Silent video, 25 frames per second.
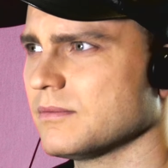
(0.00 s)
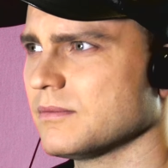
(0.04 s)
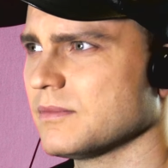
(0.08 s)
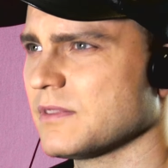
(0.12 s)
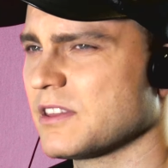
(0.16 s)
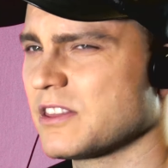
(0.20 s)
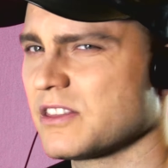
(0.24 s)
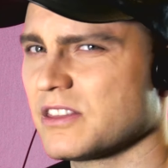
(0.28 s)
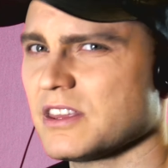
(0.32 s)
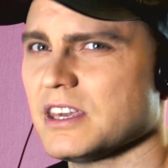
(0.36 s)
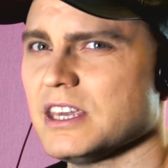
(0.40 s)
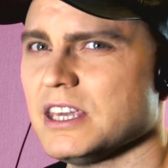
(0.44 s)

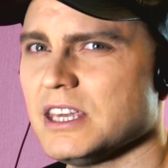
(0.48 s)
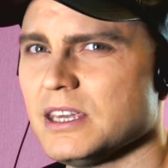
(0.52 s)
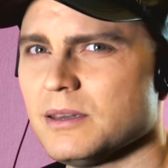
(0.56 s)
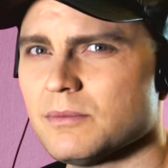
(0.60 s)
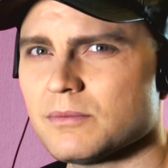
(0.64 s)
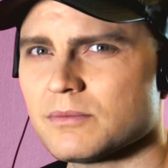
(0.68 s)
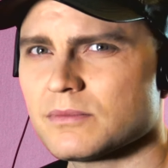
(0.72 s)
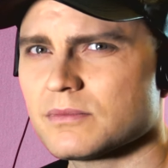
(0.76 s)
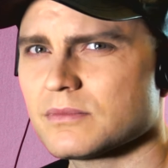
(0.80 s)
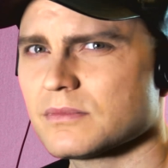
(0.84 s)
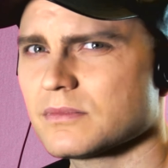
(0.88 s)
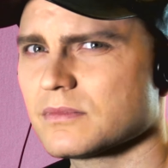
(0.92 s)

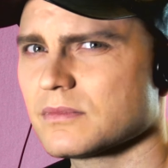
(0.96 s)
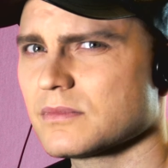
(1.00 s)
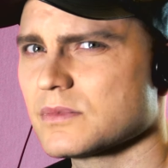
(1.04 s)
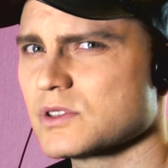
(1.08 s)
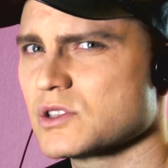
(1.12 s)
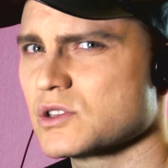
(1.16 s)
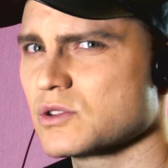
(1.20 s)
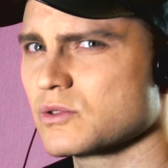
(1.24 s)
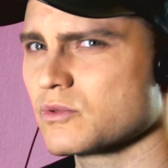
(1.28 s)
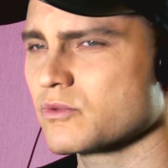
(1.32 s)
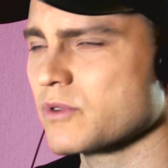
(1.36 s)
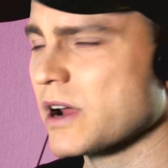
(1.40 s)
theme
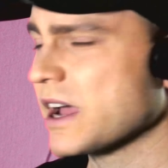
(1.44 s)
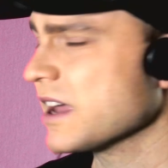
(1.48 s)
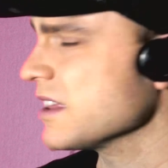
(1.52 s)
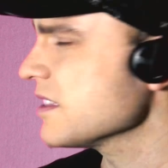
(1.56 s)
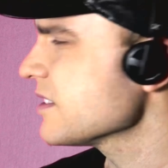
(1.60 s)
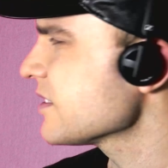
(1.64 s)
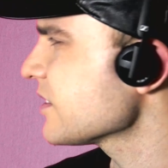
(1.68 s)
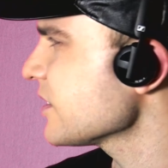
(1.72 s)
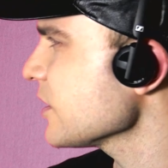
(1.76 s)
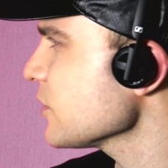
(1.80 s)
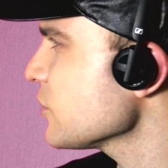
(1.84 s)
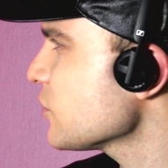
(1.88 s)
to
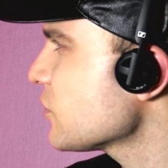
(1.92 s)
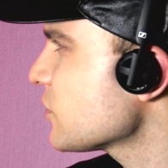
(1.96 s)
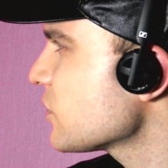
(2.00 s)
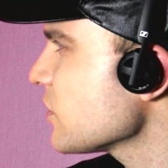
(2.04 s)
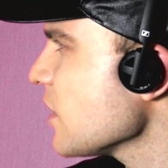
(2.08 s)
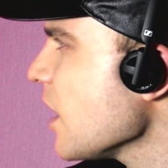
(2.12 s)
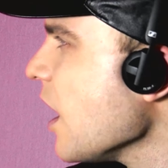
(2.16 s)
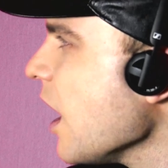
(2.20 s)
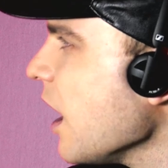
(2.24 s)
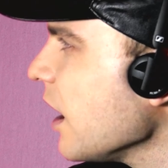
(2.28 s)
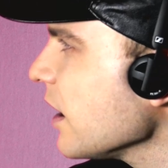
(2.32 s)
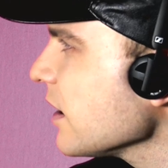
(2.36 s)
write such
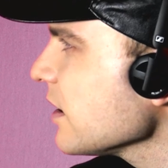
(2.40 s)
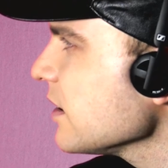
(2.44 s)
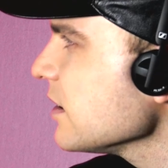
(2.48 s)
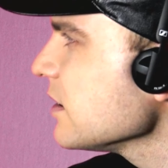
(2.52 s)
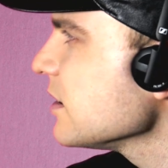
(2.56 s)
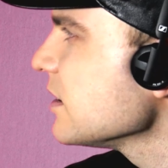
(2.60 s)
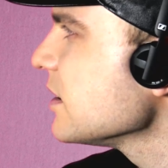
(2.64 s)
song,